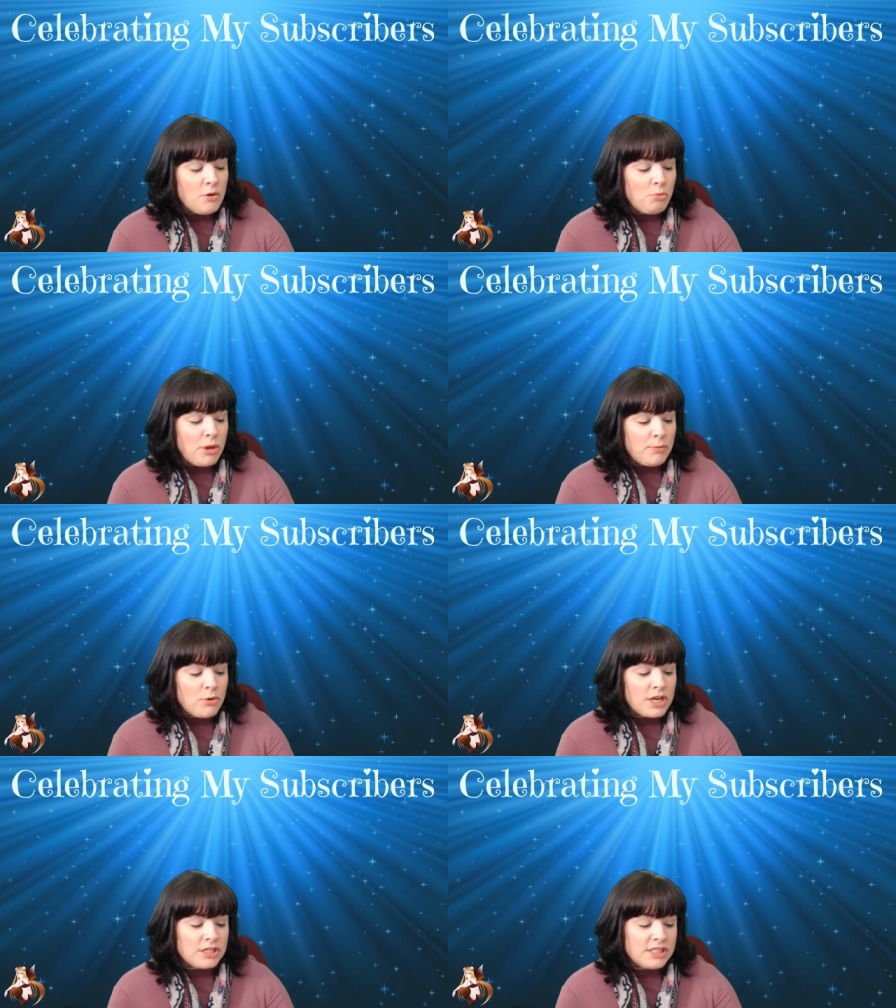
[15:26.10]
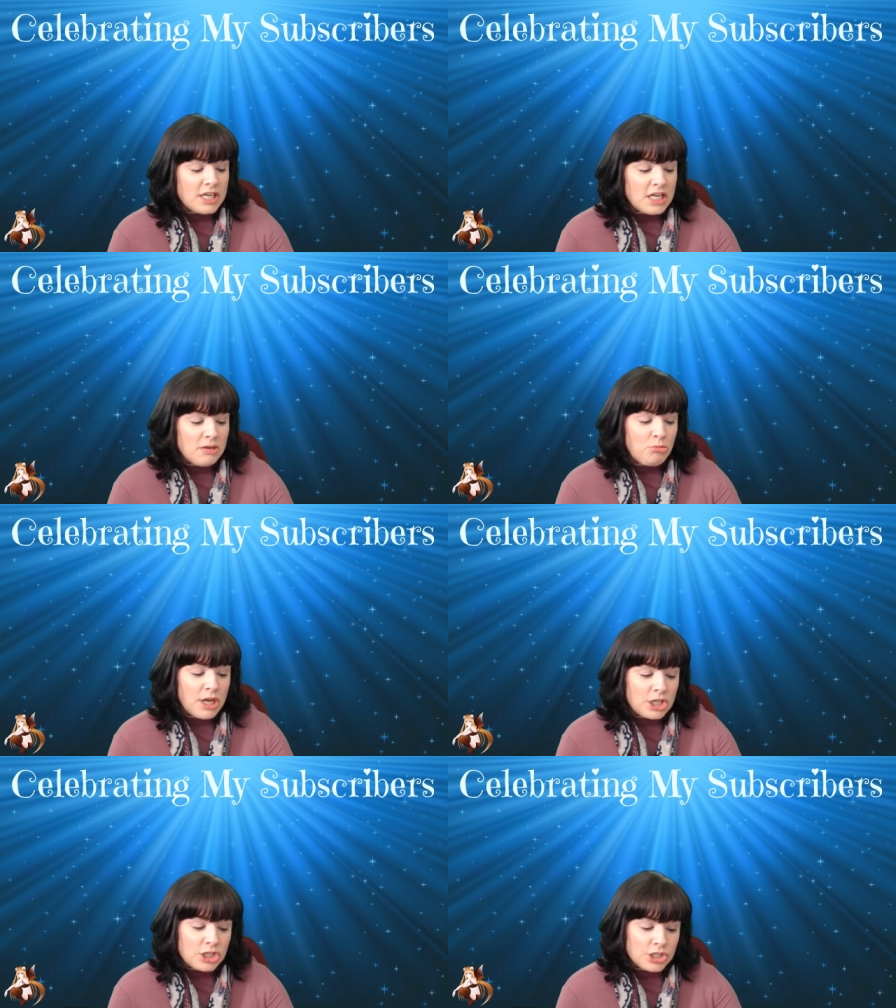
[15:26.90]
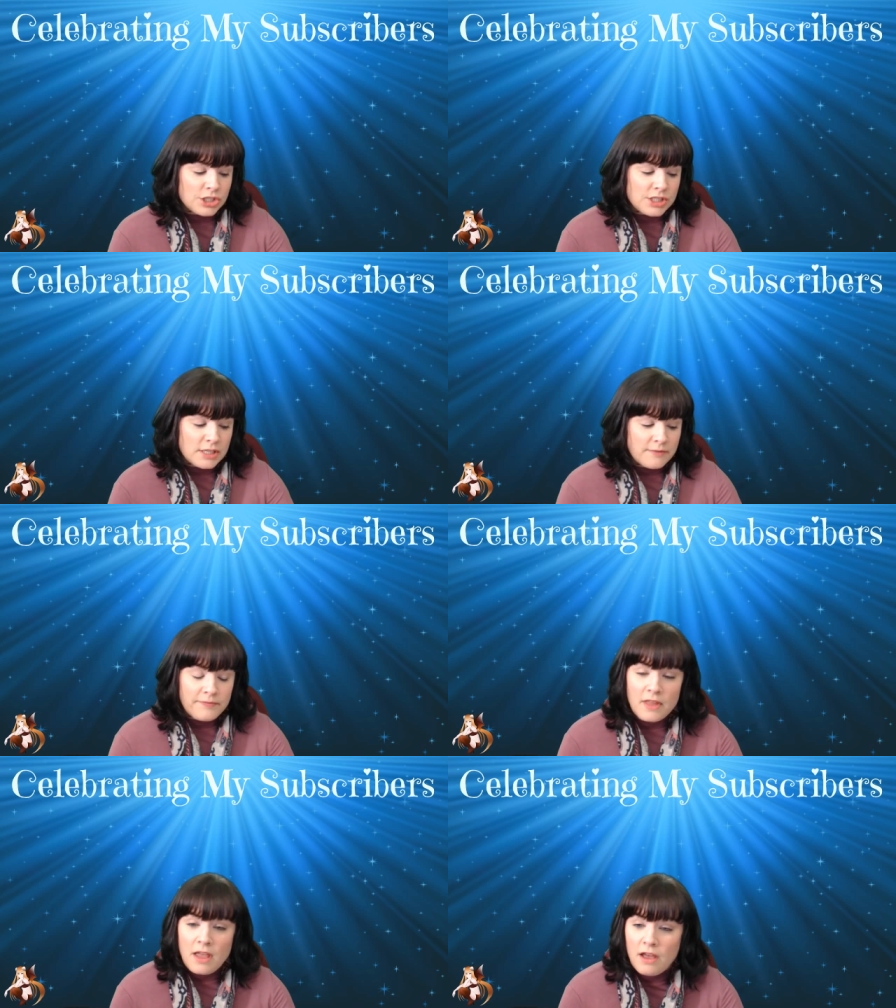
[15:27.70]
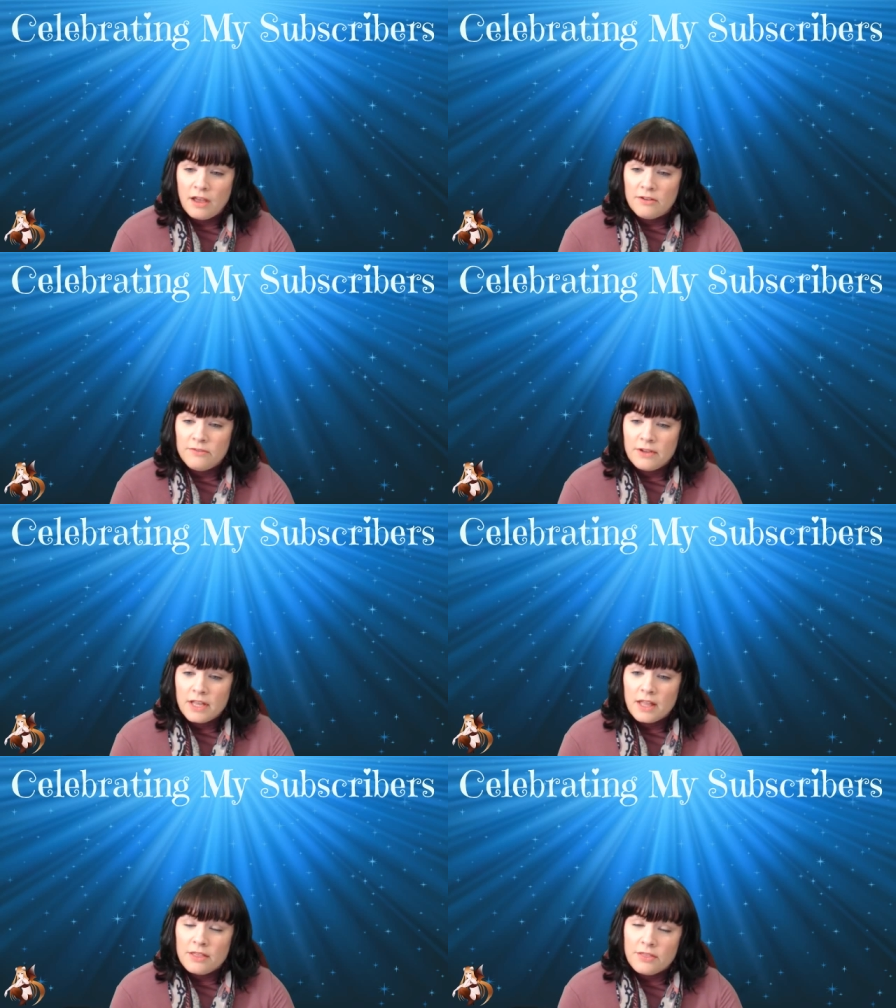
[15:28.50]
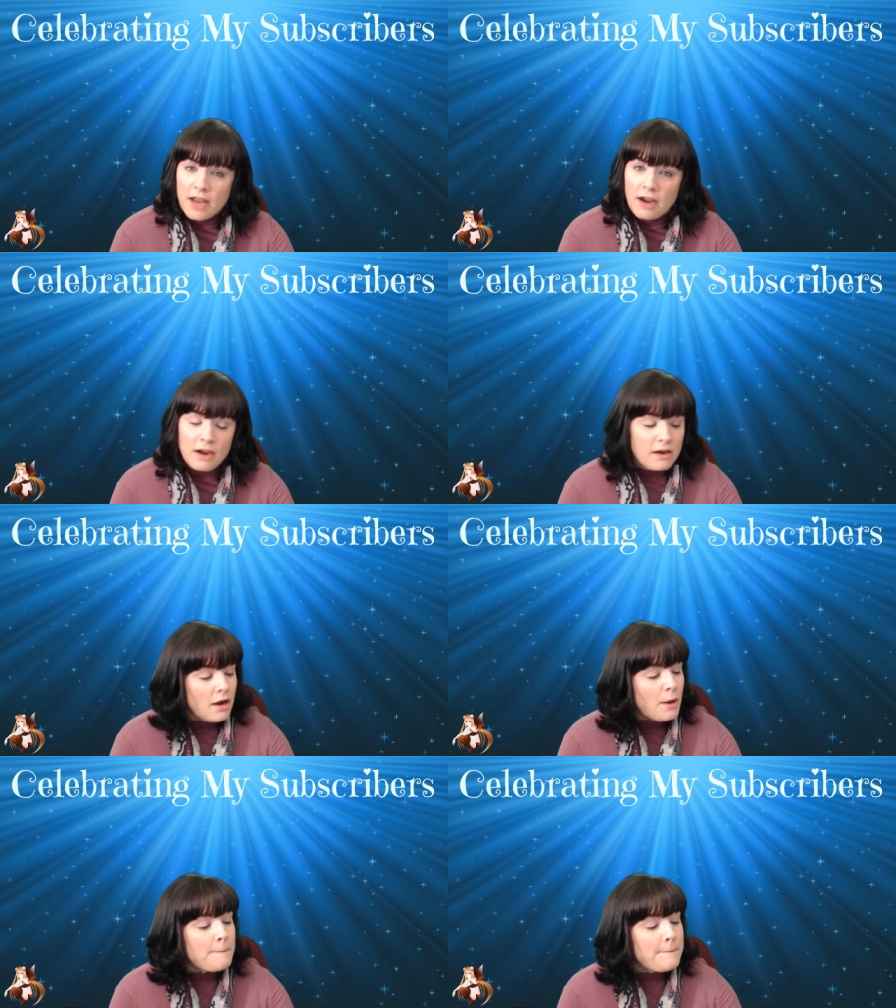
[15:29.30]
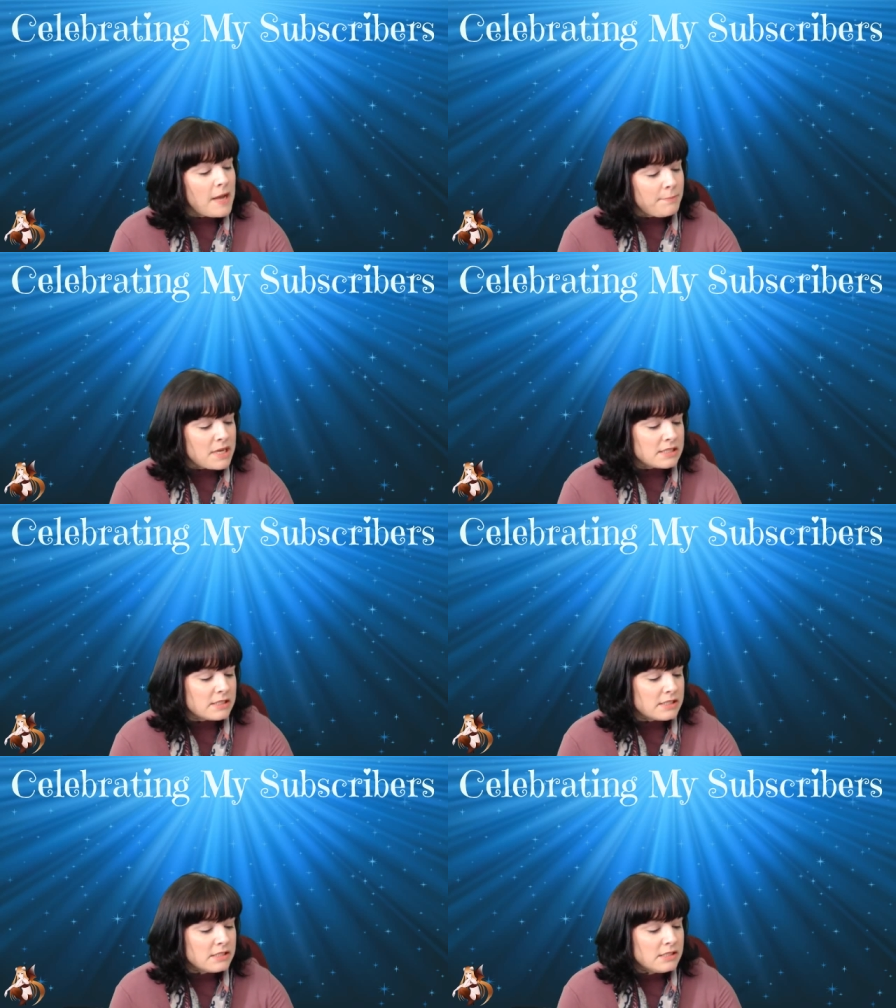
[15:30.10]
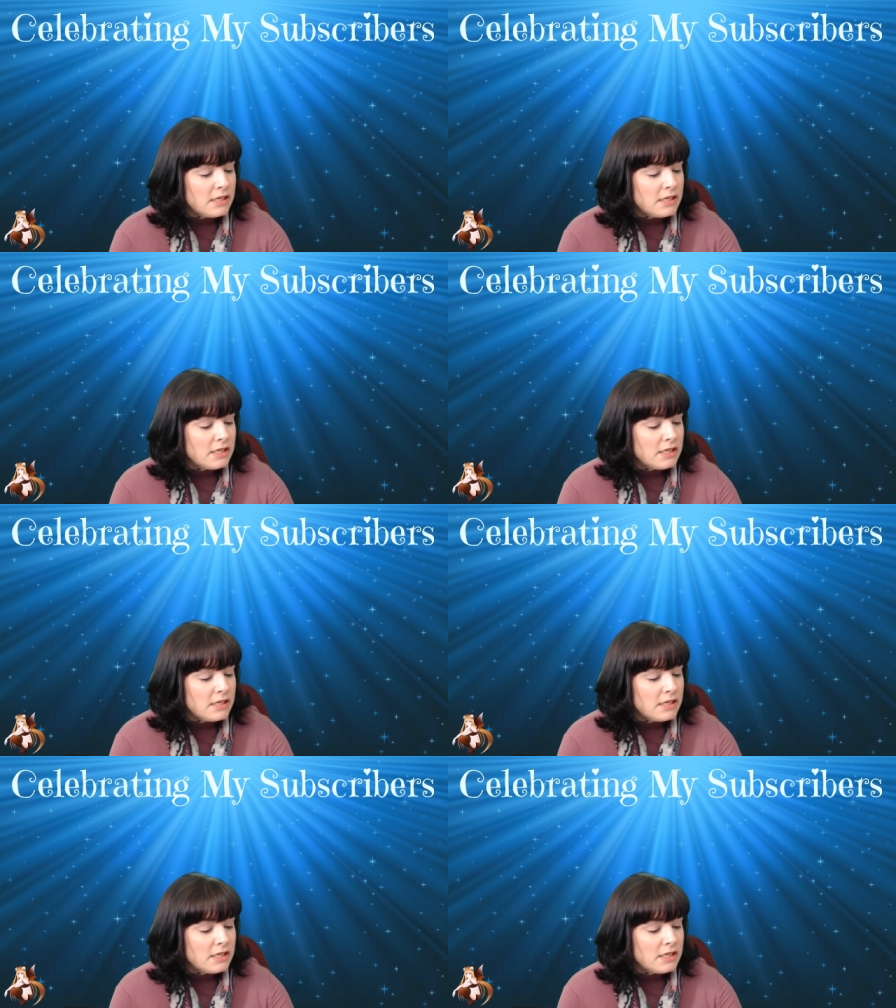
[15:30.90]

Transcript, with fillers: people could send in pictures of their puppies